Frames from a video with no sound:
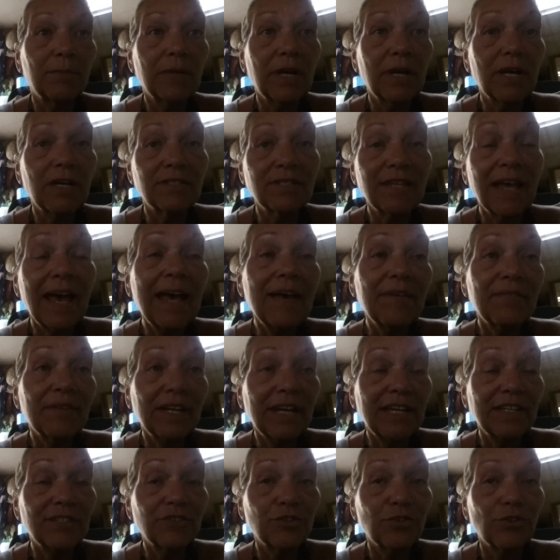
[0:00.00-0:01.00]
because um, I have an
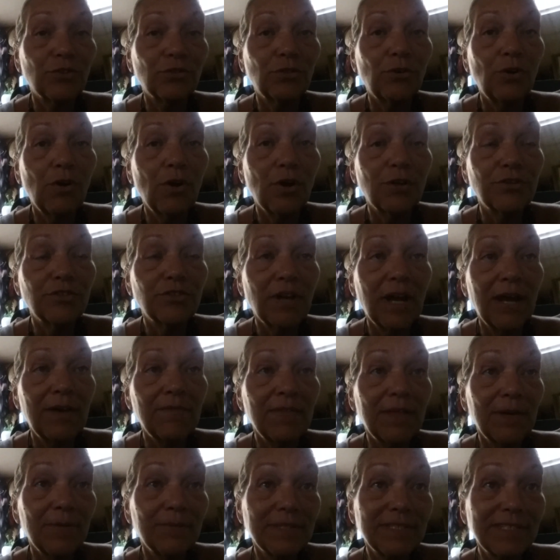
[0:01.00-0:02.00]
external hard
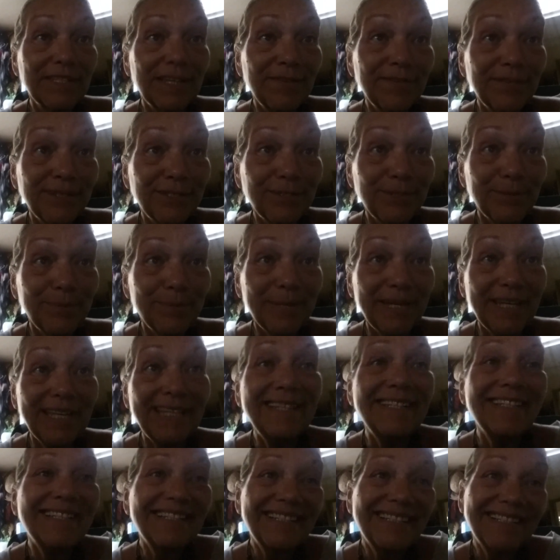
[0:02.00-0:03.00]
drive that was given to
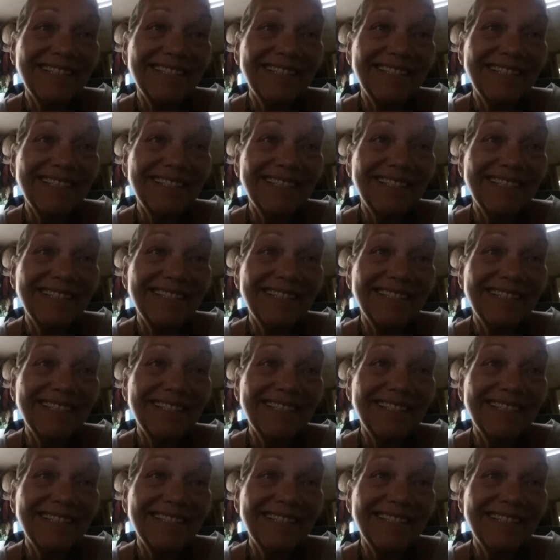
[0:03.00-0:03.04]
me.